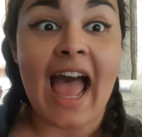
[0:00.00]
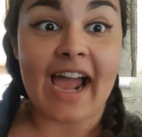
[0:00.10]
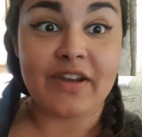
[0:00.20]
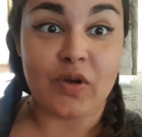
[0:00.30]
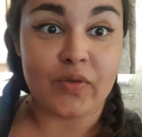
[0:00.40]

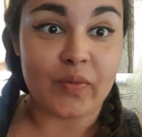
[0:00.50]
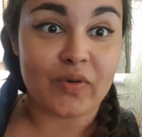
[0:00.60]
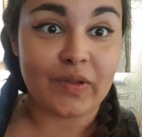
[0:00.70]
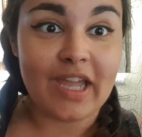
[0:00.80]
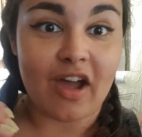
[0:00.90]
I know that
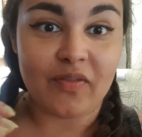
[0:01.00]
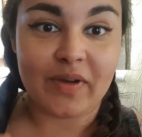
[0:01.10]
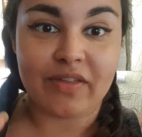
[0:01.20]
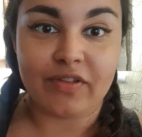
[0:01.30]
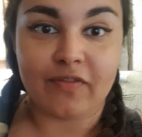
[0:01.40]
we're only
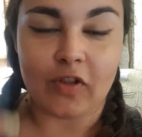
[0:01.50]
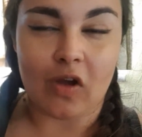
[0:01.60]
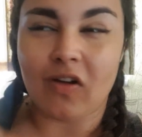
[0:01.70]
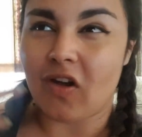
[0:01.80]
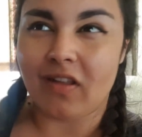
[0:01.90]
halfway through the
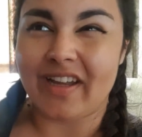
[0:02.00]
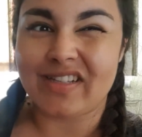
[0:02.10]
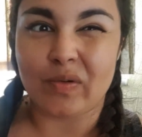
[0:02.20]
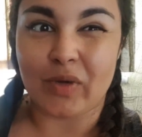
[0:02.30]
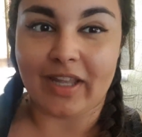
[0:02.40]
vlog or like
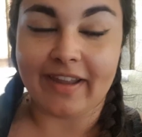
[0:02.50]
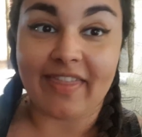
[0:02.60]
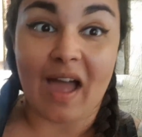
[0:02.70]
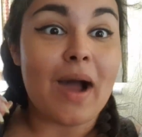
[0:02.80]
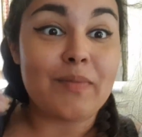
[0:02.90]
somewhere like that.